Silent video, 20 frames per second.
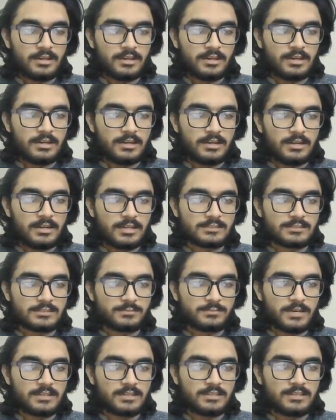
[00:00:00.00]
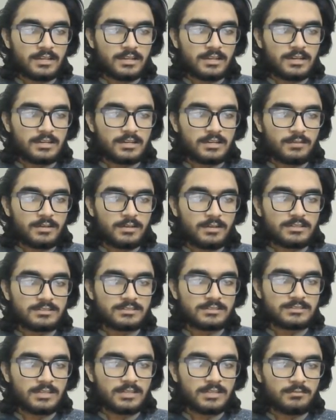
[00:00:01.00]
and expand the item at the
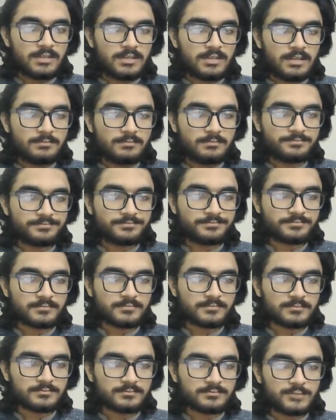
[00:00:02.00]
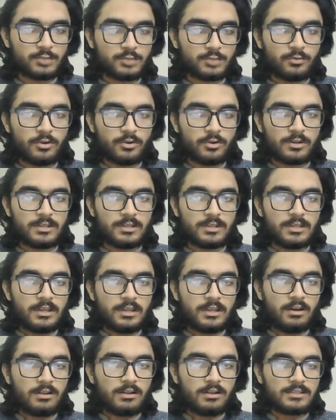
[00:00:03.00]
same time. You want
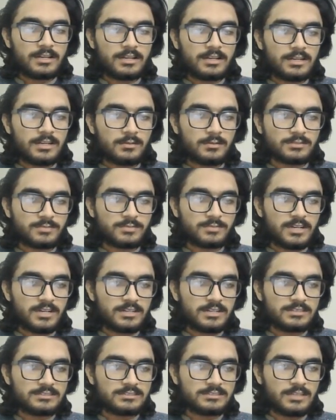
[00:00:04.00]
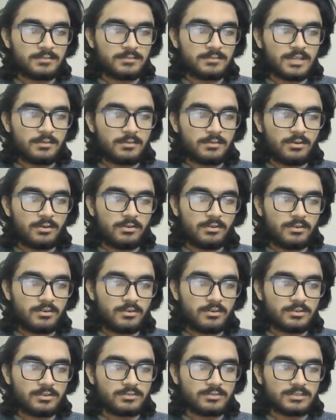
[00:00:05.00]
all the item expand at the same time or
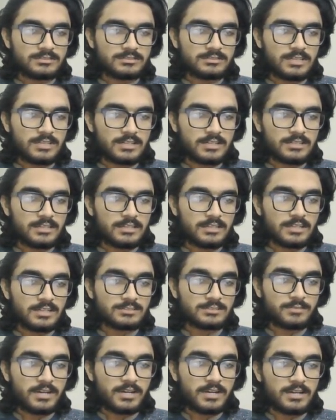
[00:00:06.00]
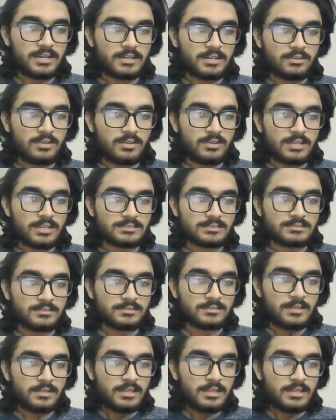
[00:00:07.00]
not, you can select here expand and collapse